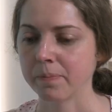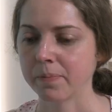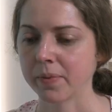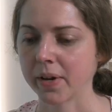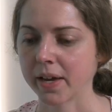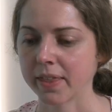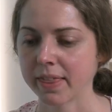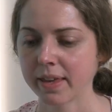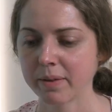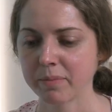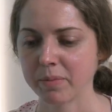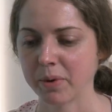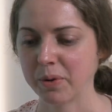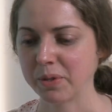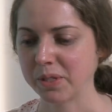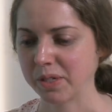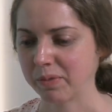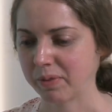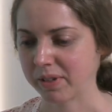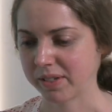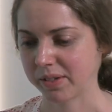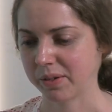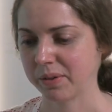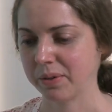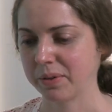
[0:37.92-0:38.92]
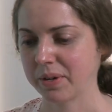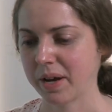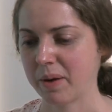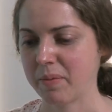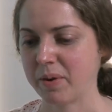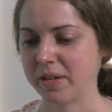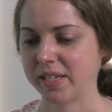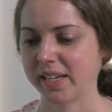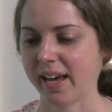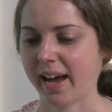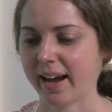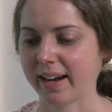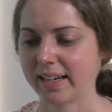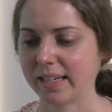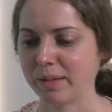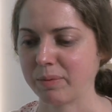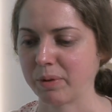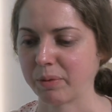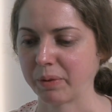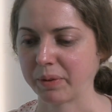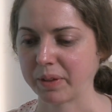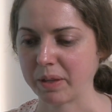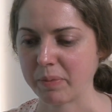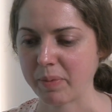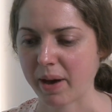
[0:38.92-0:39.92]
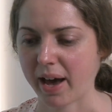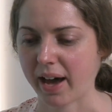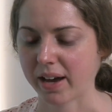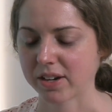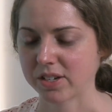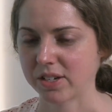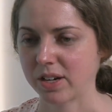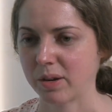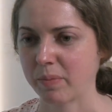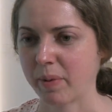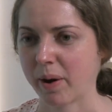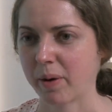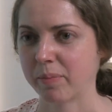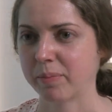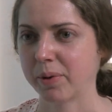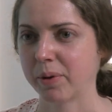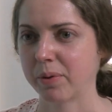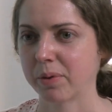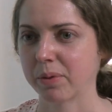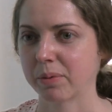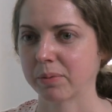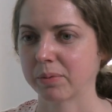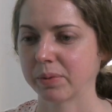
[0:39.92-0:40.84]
I think most of us who come into academia are really passionate about both